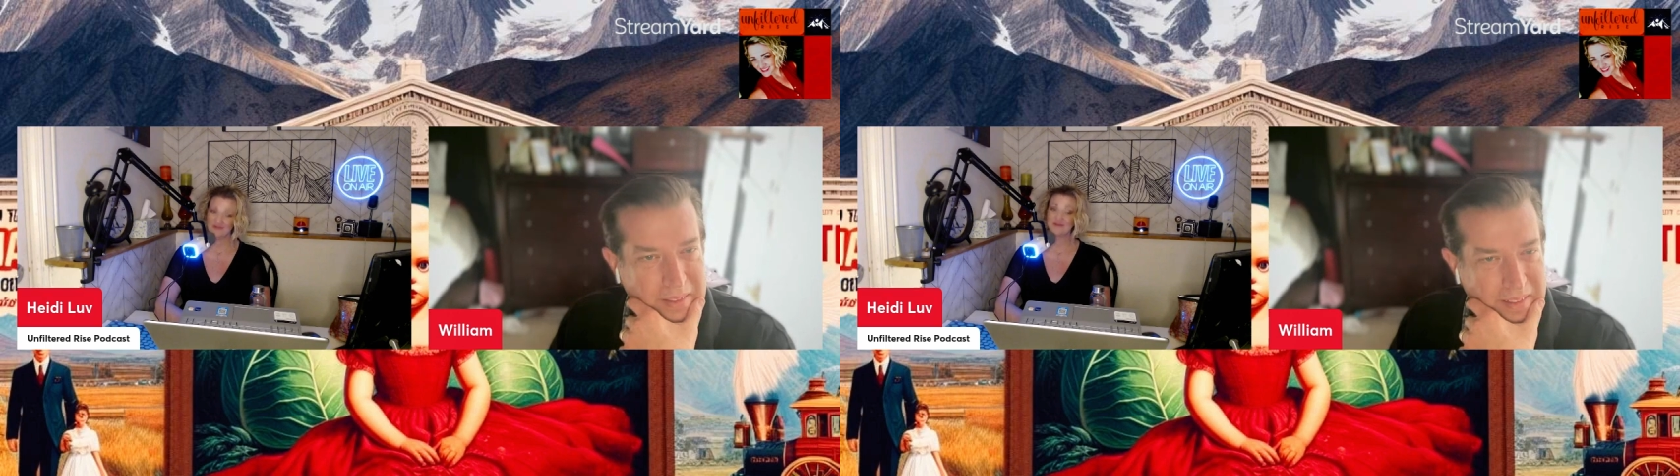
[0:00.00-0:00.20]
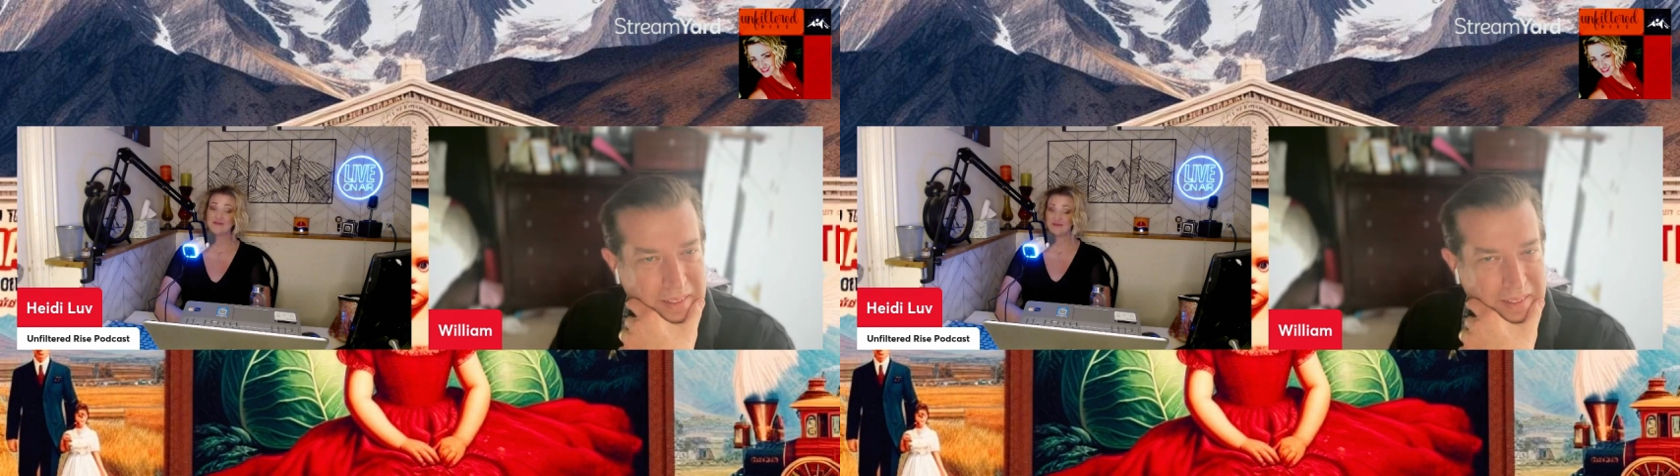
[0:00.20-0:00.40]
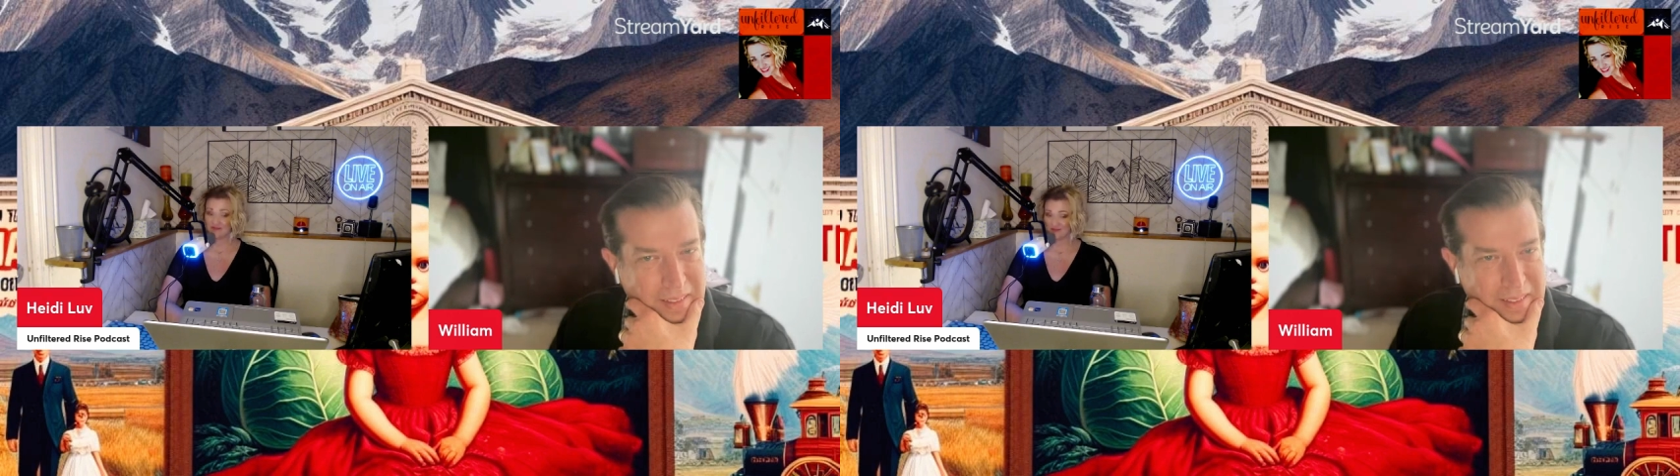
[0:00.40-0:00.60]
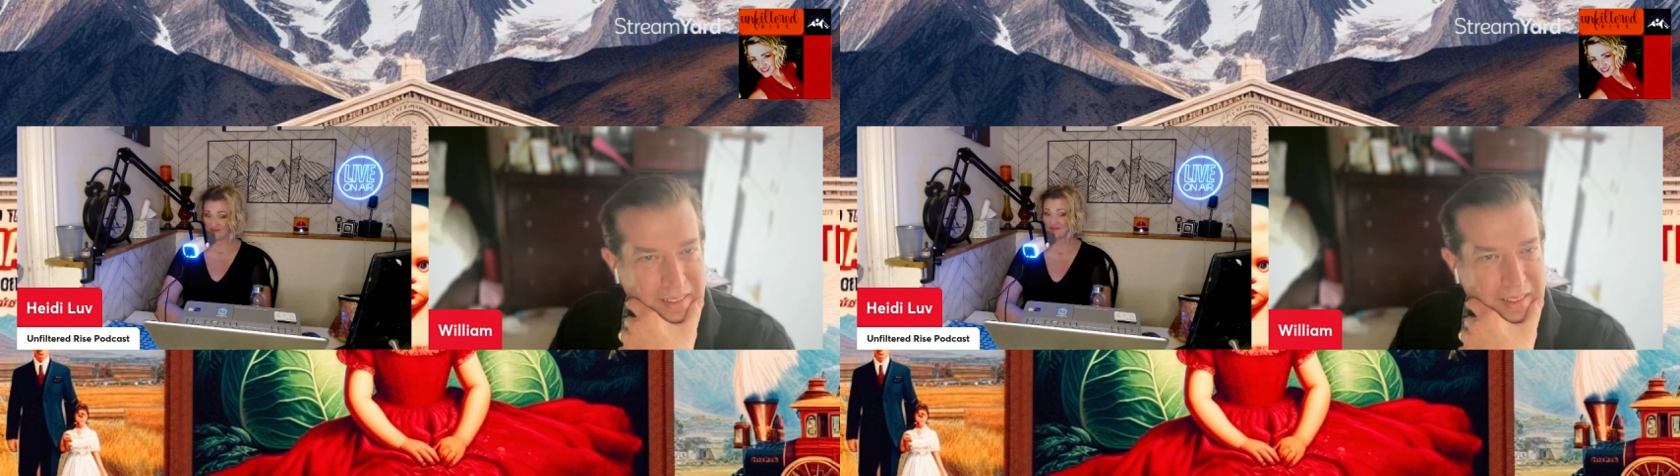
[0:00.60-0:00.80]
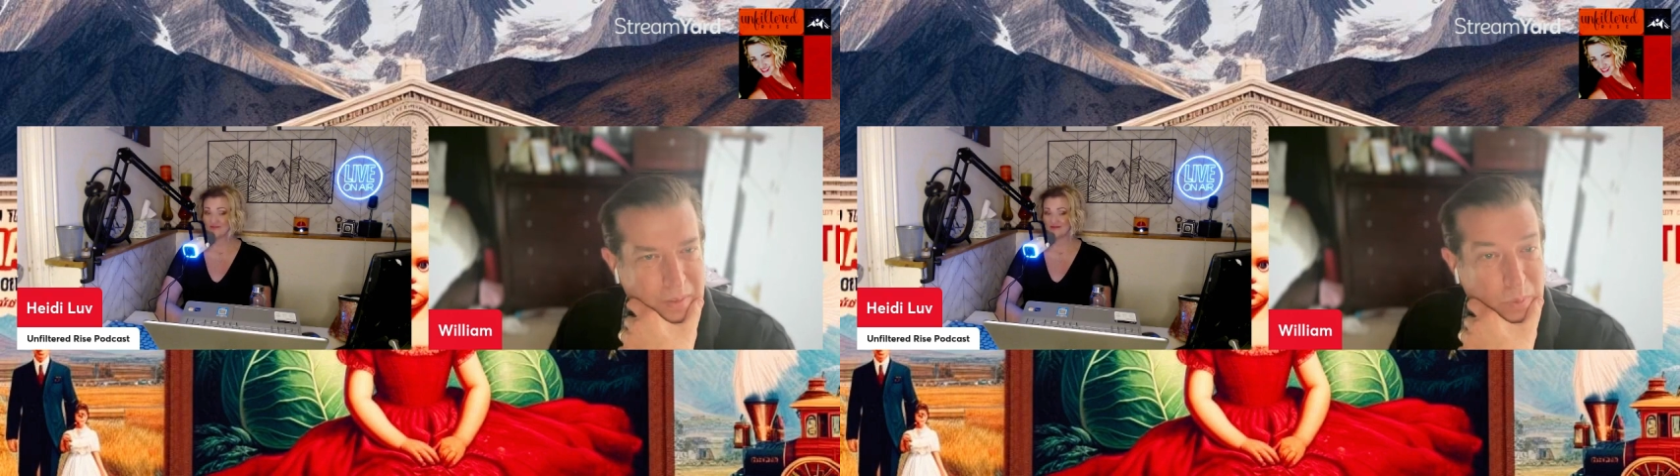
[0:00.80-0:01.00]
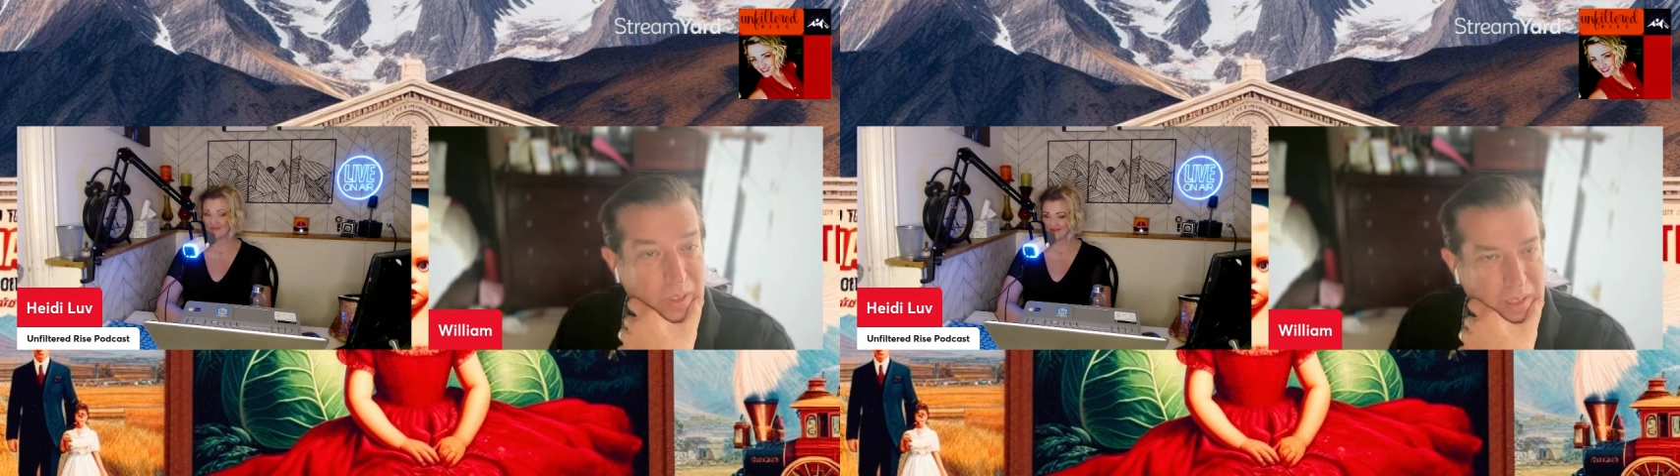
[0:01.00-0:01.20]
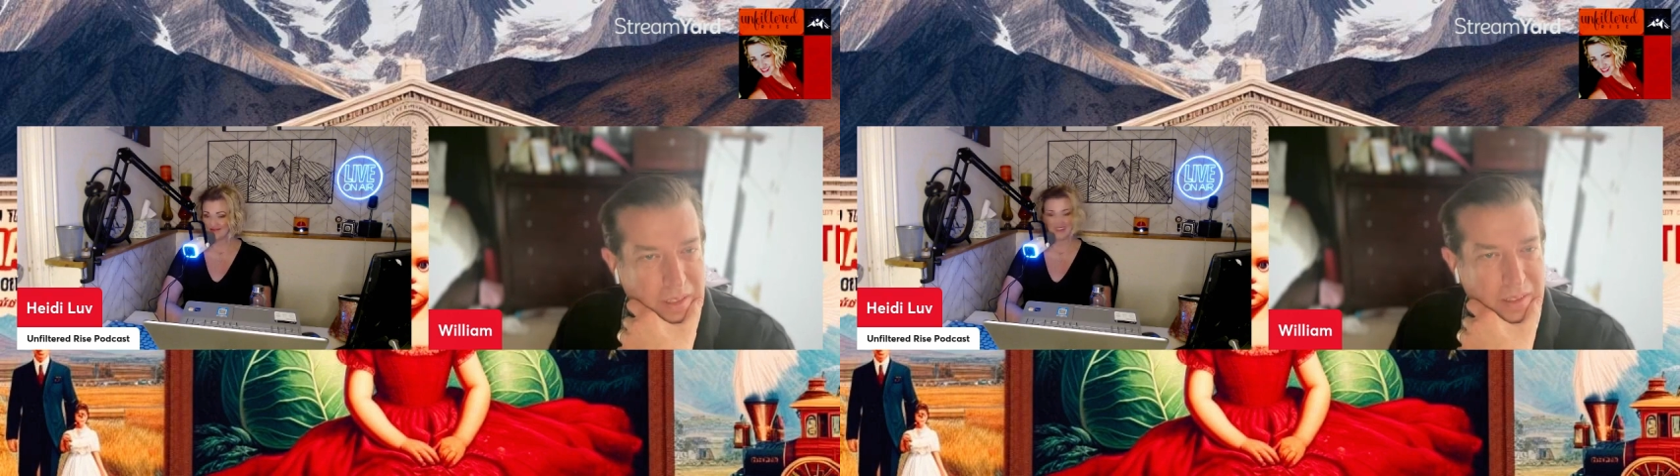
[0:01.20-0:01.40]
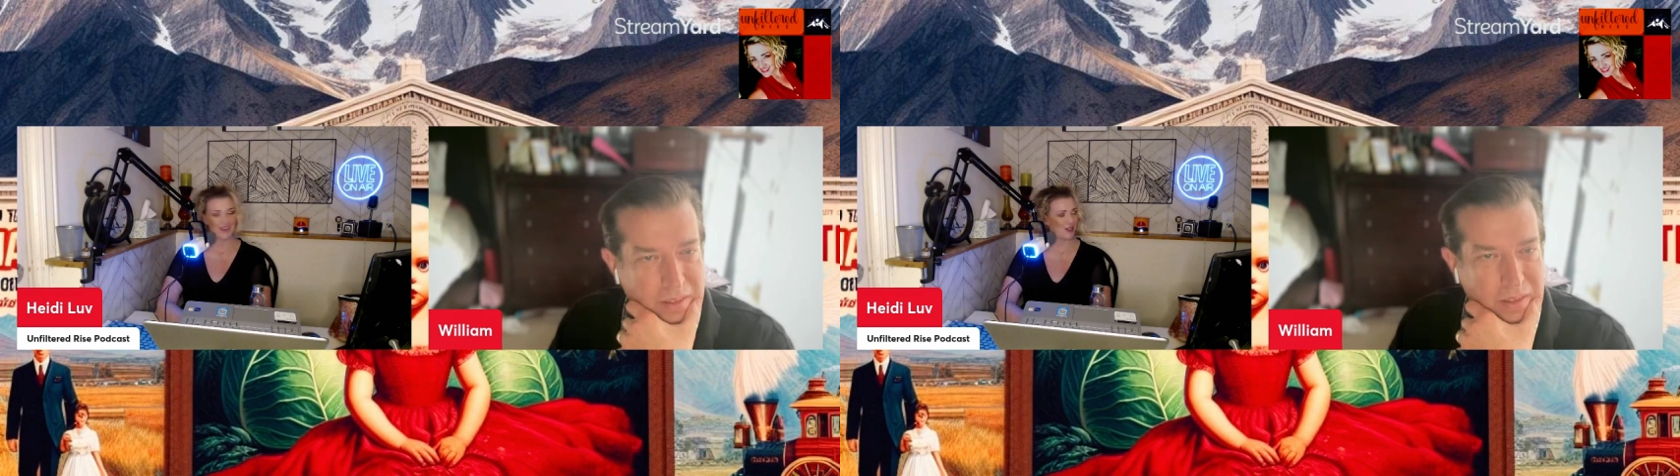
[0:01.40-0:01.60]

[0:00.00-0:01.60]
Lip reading: it really is. There's